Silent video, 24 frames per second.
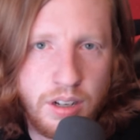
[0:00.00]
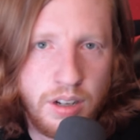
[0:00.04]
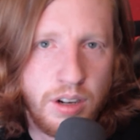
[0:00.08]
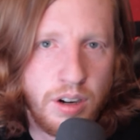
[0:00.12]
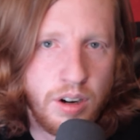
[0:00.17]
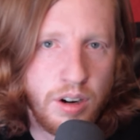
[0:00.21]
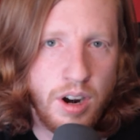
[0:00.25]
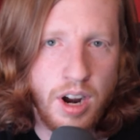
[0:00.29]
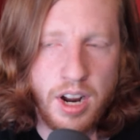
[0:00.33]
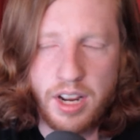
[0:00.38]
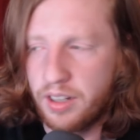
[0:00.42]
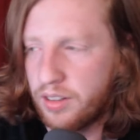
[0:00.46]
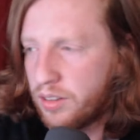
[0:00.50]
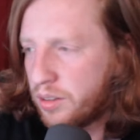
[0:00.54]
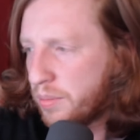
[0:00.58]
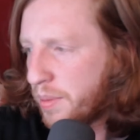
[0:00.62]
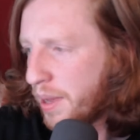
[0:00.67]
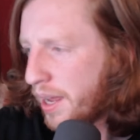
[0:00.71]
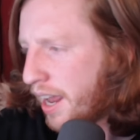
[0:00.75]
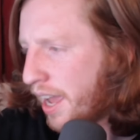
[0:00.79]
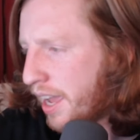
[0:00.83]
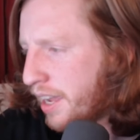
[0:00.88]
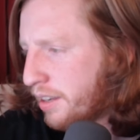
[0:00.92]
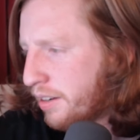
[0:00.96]
Right, it's
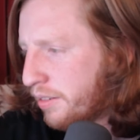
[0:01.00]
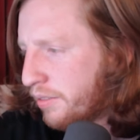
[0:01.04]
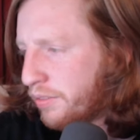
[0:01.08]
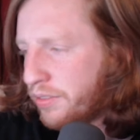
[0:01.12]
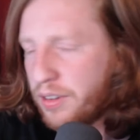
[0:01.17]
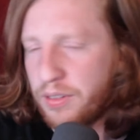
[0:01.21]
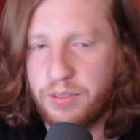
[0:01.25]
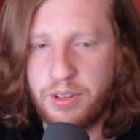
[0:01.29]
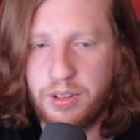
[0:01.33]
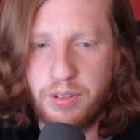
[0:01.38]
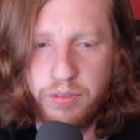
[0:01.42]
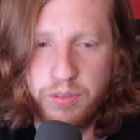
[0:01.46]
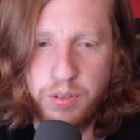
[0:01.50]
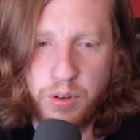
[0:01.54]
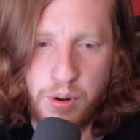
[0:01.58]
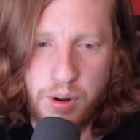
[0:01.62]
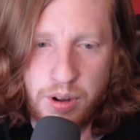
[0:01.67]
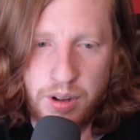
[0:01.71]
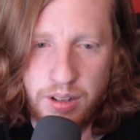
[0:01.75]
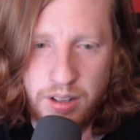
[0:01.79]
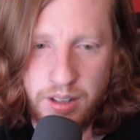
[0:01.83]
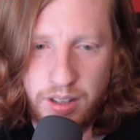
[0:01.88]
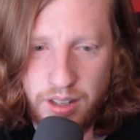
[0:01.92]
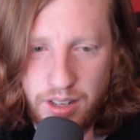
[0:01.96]
about
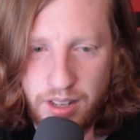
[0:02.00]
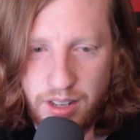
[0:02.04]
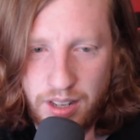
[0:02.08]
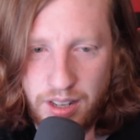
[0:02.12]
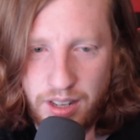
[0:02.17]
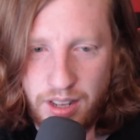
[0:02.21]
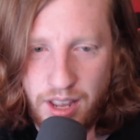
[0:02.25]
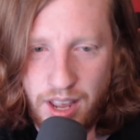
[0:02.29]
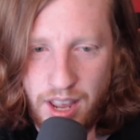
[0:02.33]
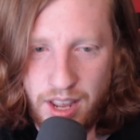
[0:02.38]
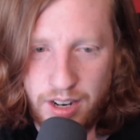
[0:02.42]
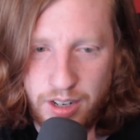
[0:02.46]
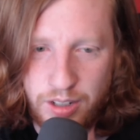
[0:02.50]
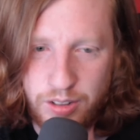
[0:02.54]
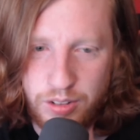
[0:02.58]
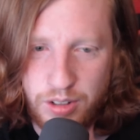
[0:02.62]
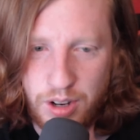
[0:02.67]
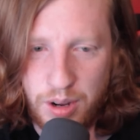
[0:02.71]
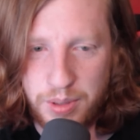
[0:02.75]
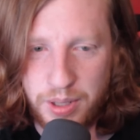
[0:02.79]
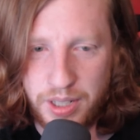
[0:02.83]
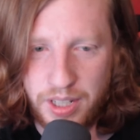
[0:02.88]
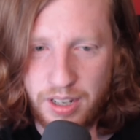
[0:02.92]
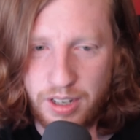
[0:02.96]
8:54 and it's
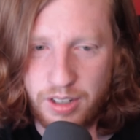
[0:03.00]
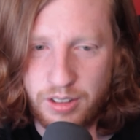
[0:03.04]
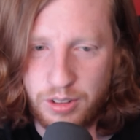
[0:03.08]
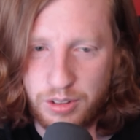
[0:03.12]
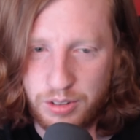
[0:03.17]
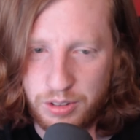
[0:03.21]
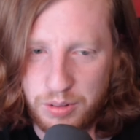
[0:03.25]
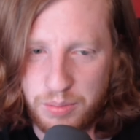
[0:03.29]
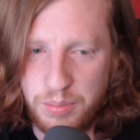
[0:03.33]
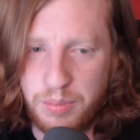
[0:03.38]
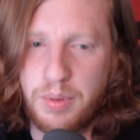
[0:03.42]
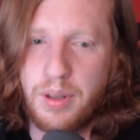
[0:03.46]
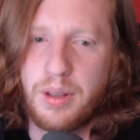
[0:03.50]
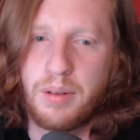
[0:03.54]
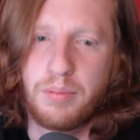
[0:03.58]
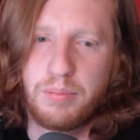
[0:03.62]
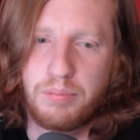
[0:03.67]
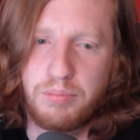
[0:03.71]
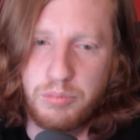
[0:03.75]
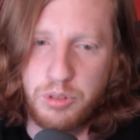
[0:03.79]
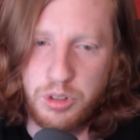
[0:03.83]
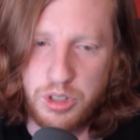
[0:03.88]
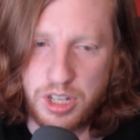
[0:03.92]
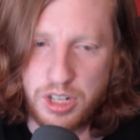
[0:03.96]
time to get into some
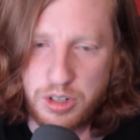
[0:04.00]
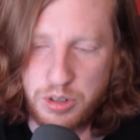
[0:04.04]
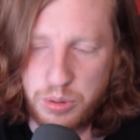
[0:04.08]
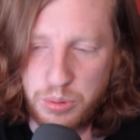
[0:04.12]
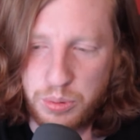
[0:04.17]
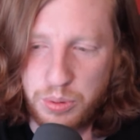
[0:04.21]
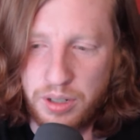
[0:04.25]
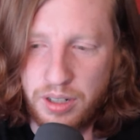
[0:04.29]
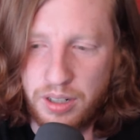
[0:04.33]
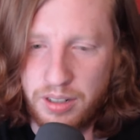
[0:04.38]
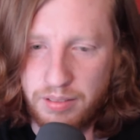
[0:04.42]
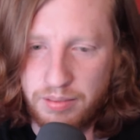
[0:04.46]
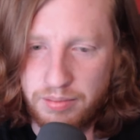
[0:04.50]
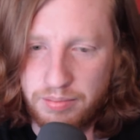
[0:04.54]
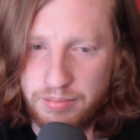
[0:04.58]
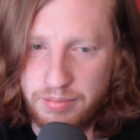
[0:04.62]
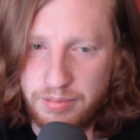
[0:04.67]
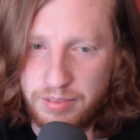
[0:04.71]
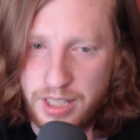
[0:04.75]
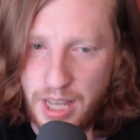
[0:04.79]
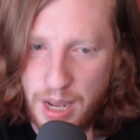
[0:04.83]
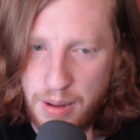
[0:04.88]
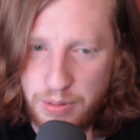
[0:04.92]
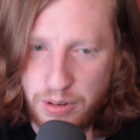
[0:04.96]
scheduled
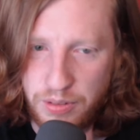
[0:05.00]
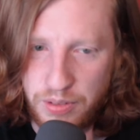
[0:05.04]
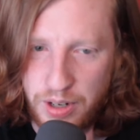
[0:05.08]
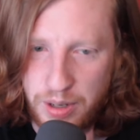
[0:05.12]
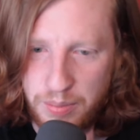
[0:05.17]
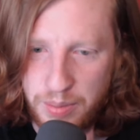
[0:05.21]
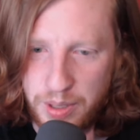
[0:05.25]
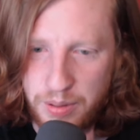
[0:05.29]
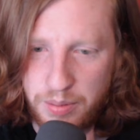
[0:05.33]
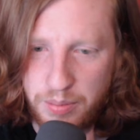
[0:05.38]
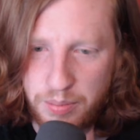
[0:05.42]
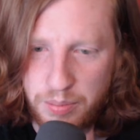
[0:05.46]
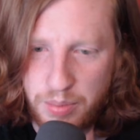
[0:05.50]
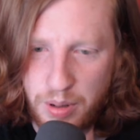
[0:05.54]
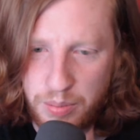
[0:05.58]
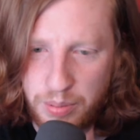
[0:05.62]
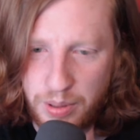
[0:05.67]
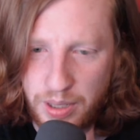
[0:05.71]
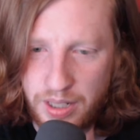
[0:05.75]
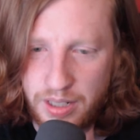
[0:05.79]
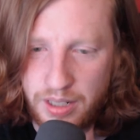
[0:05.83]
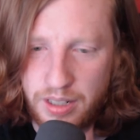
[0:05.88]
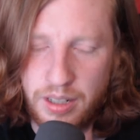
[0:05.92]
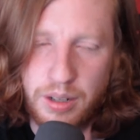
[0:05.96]
game development
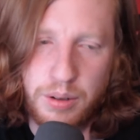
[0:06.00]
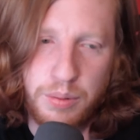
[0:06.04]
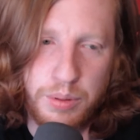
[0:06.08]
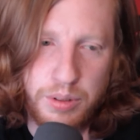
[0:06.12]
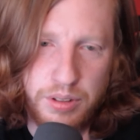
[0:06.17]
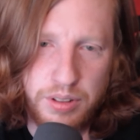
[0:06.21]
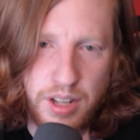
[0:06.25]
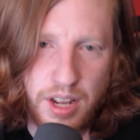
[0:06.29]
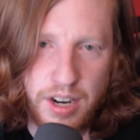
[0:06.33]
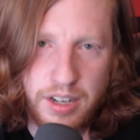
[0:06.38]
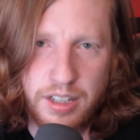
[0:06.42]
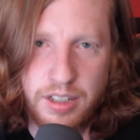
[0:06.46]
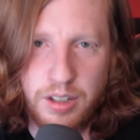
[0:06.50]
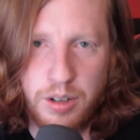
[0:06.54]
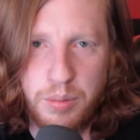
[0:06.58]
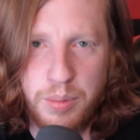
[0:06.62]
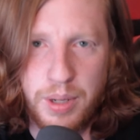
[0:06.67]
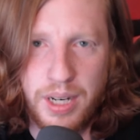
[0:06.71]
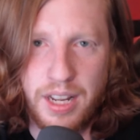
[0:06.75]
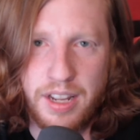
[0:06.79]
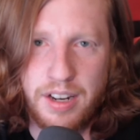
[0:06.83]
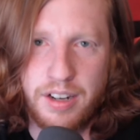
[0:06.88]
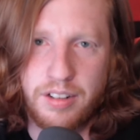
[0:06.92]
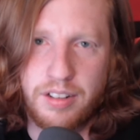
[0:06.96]
properly. We're starting a little
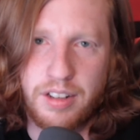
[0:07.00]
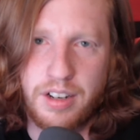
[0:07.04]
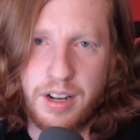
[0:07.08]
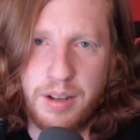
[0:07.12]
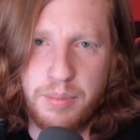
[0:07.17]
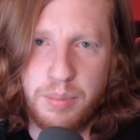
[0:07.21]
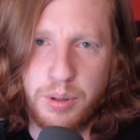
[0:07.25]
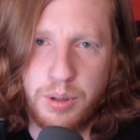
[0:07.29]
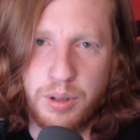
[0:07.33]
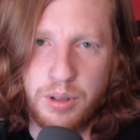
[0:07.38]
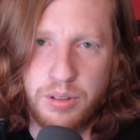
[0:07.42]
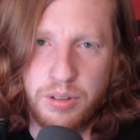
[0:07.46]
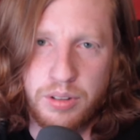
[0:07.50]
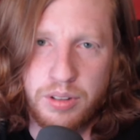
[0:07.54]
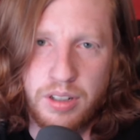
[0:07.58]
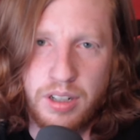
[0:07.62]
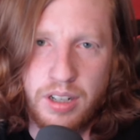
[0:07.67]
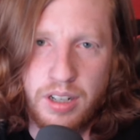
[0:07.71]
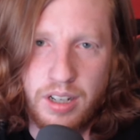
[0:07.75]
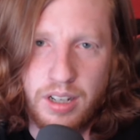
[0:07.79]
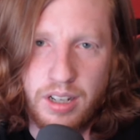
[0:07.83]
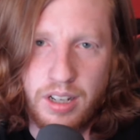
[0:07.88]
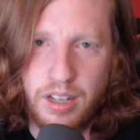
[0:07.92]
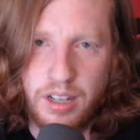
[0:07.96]
bit later today because
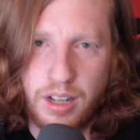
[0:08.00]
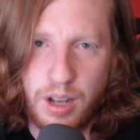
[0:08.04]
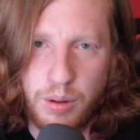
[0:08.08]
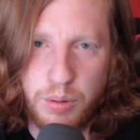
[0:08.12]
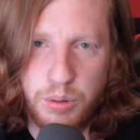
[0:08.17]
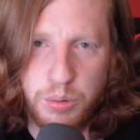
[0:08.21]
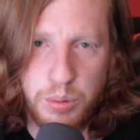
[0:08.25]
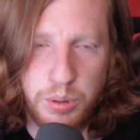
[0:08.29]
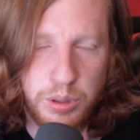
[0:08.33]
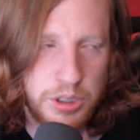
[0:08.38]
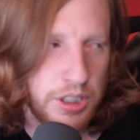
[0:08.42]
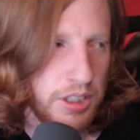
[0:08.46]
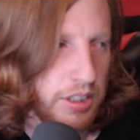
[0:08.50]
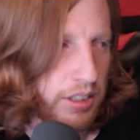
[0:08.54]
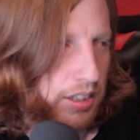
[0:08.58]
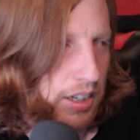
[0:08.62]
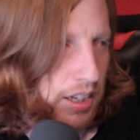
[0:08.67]
I was watching